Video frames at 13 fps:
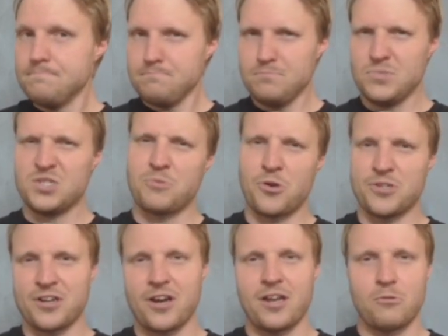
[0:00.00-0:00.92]

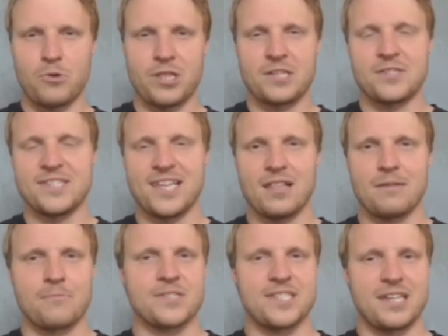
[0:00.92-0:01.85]
Spurs are kind of willing to sell
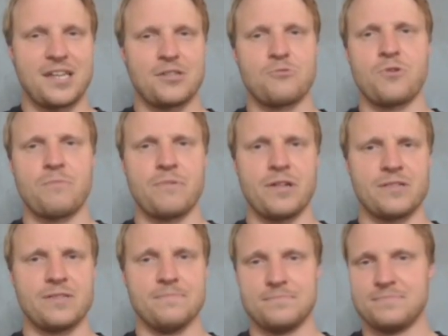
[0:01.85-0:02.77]
him because they need to
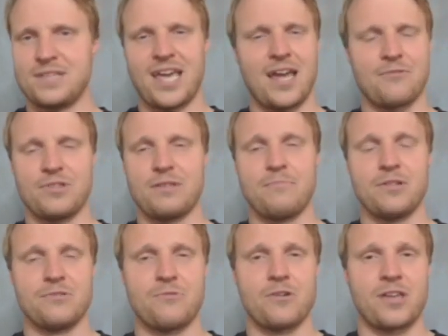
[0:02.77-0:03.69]
rebuild. They can't really
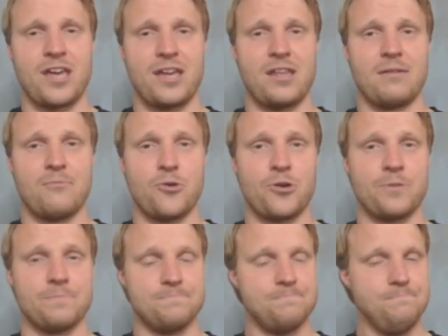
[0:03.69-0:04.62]
build around Kane anymore.
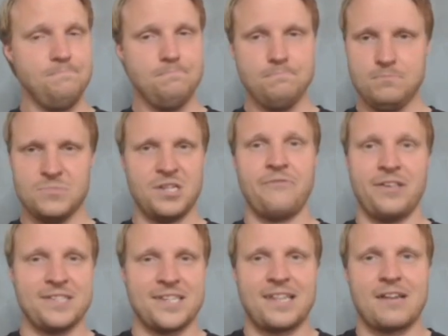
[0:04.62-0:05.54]
So it
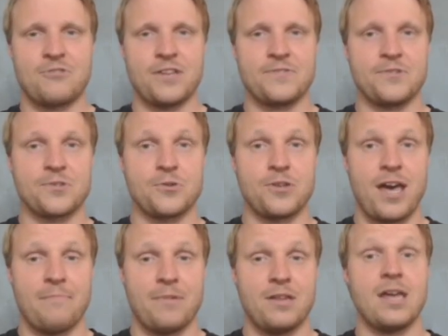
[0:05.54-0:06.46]
feels like that transfer is going to
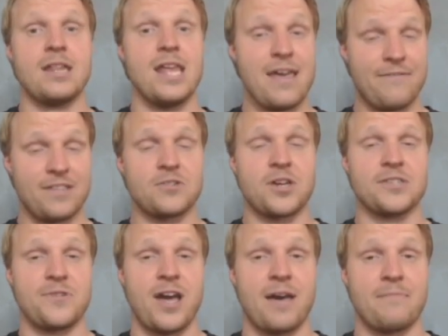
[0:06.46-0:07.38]
happen. And if that
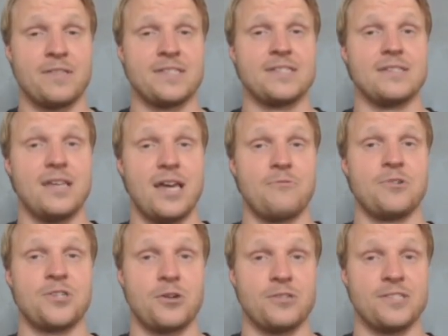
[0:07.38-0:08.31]
transfer happens and
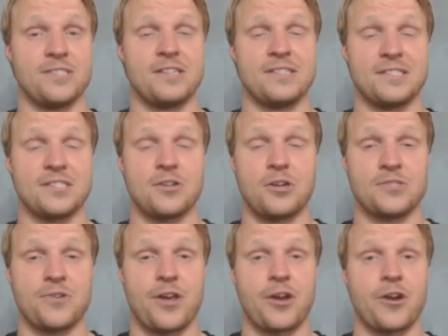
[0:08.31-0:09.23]
Richarlison is the starting
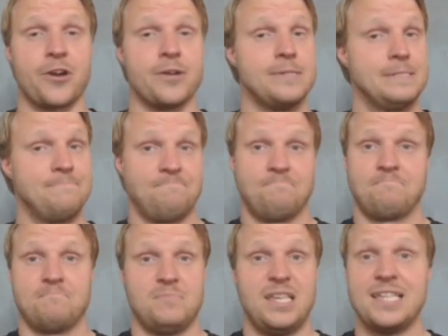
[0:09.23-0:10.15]
striker,
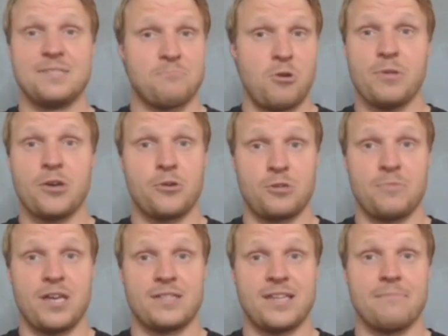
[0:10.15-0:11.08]
he's probably going to
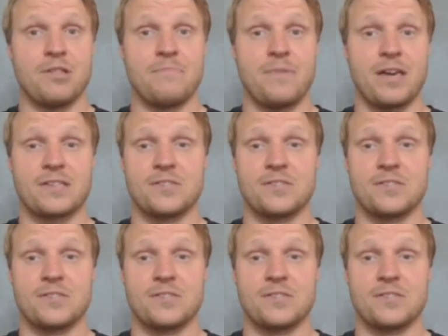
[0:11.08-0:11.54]
be a template pick.